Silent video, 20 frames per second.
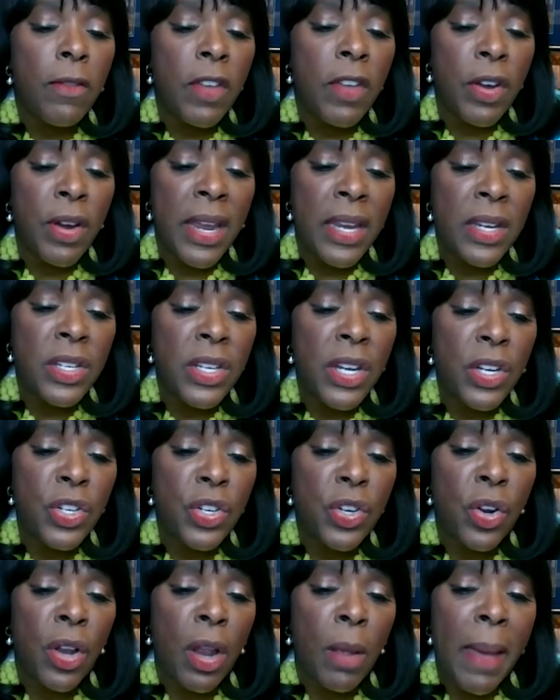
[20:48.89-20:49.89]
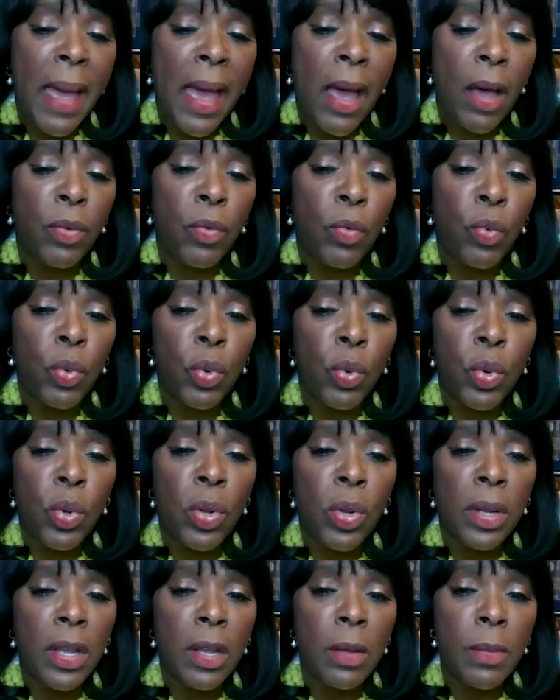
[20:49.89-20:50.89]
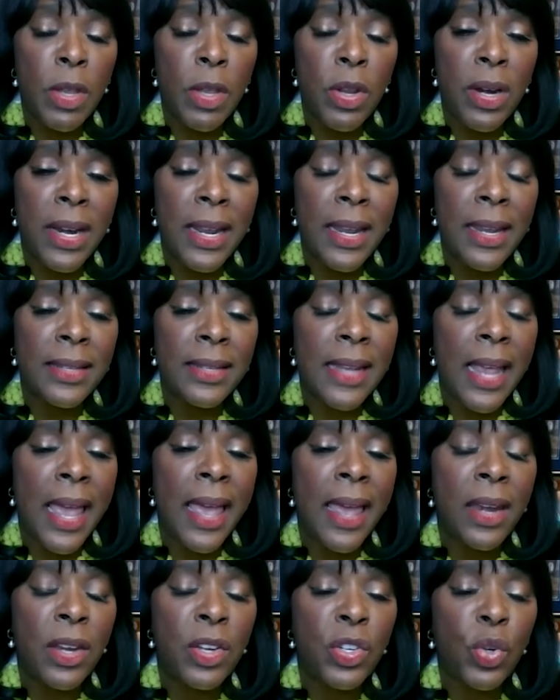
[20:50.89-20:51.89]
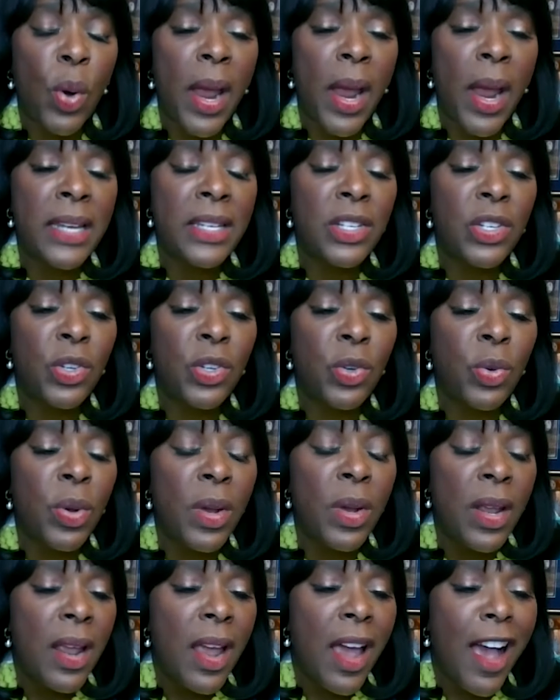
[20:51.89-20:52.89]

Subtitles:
very intentional about rural communities and trying to,